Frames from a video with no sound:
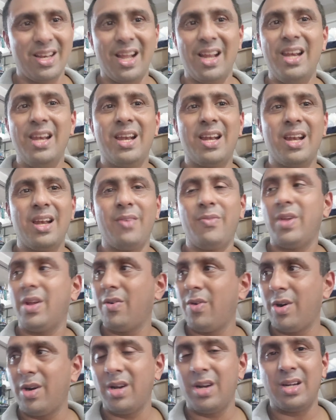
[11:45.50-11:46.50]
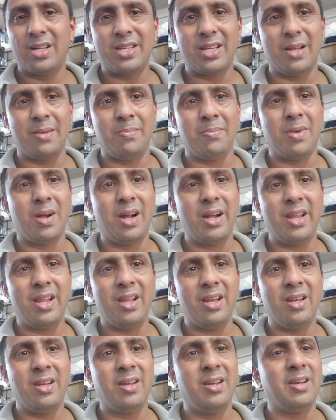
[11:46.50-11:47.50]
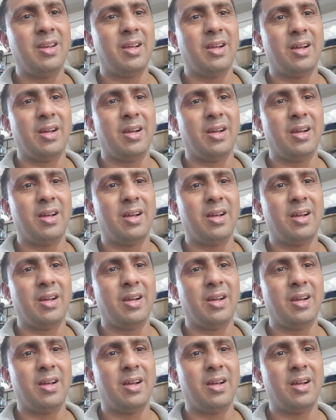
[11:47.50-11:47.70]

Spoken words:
We ordered some onion